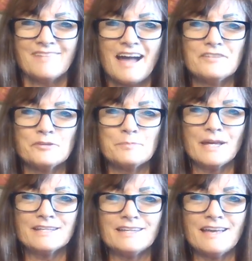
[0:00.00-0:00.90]
Hi
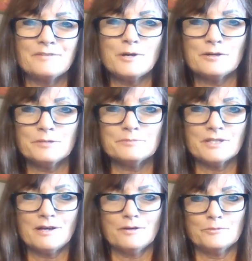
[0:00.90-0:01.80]
everybody and welcome
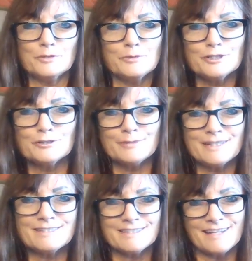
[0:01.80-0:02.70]
to Woo Woo
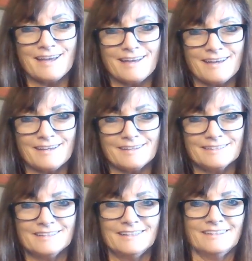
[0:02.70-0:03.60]

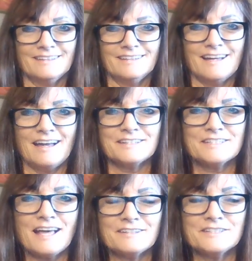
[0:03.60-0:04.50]
Wednesday. I
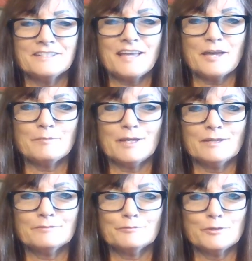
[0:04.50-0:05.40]
decided to name
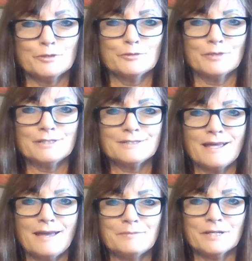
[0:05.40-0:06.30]
it Woo Woo
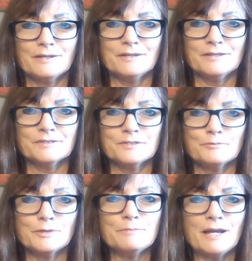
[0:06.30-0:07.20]
Wednesday
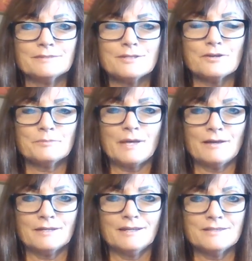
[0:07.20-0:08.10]
because we might talk
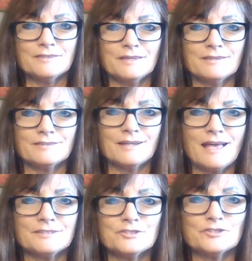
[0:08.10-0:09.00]
about anything that
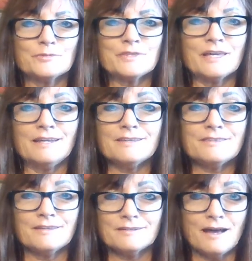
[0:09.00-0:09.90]
has to do with
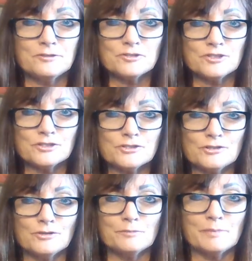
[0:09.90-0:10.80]
anything
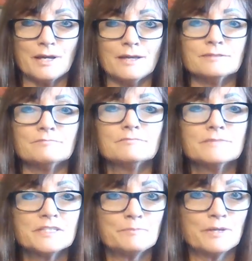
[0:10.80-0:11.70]
non-traditional but
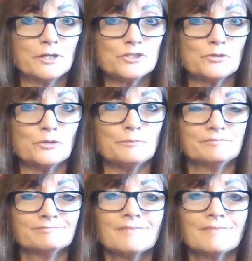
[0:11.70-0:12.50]
spiritual.